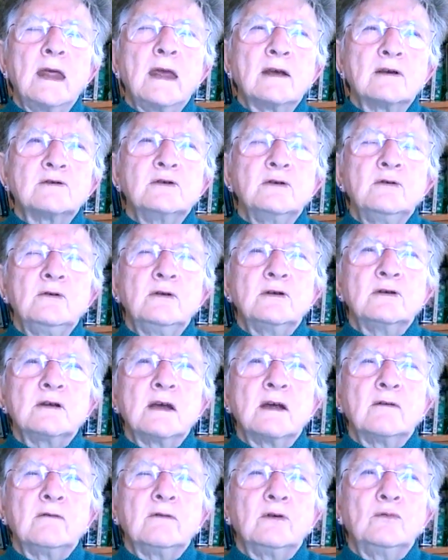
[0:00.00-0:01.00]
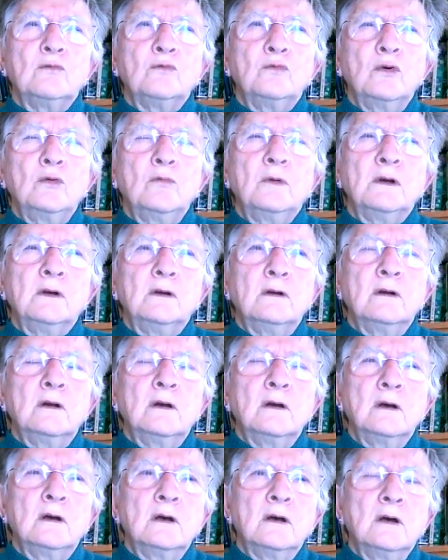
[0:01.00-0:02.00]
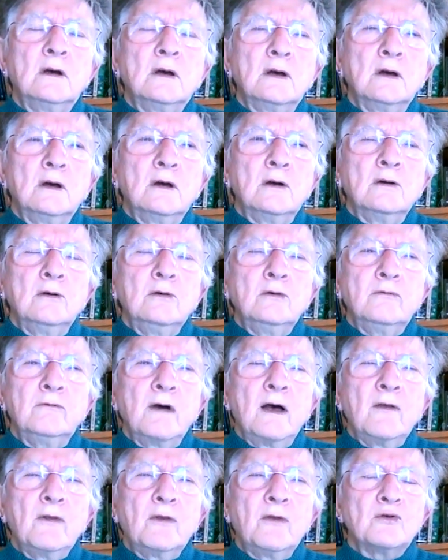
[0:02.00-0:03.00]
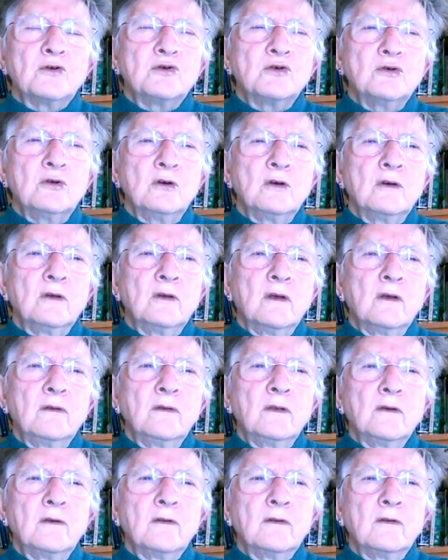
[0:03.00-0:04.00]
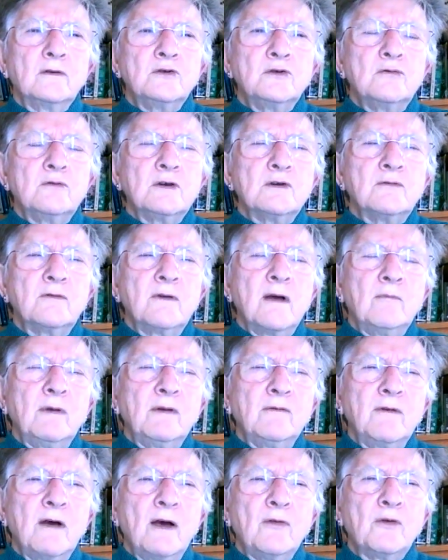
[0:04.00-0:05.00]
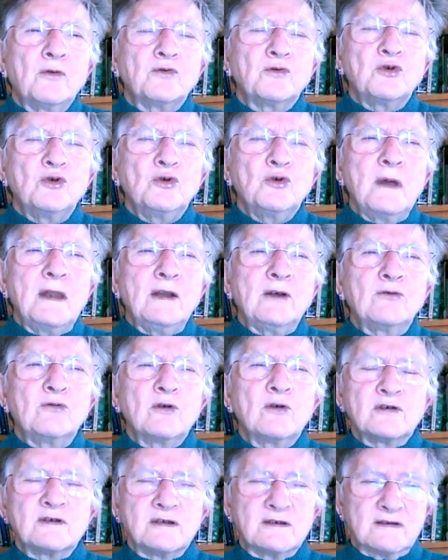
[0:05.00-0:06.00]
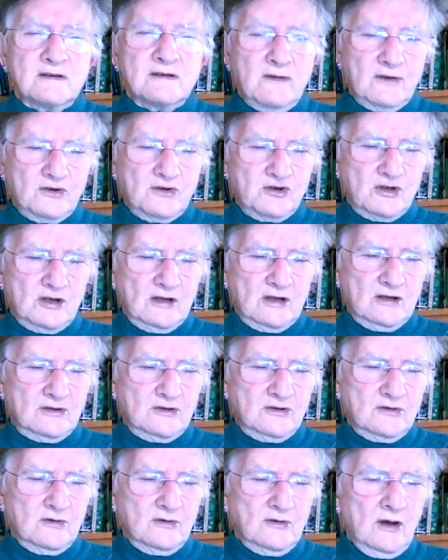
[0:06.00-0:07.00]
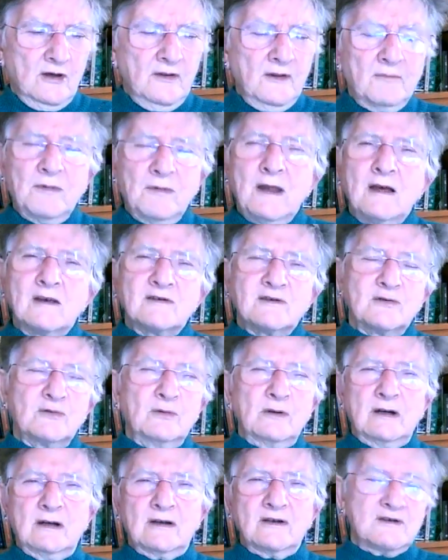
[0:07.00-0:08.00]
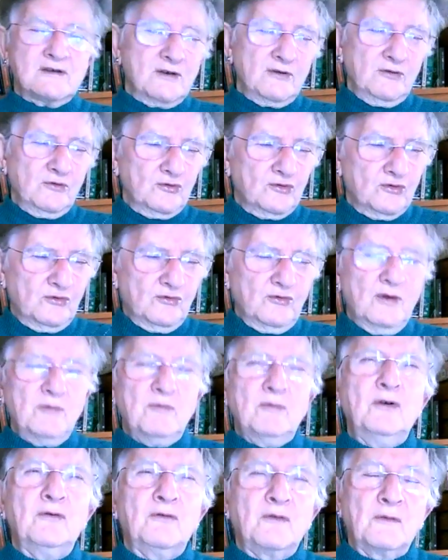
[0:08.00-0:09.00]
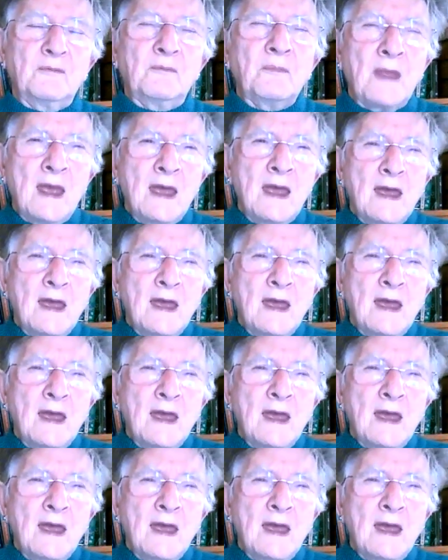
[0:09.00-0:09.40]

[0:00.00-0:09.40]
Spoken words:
ex-Unitarian woman, who found there were too, and the Jewish family found there were too many crosses in the church, in the plasterwork, so you couldn't remove them.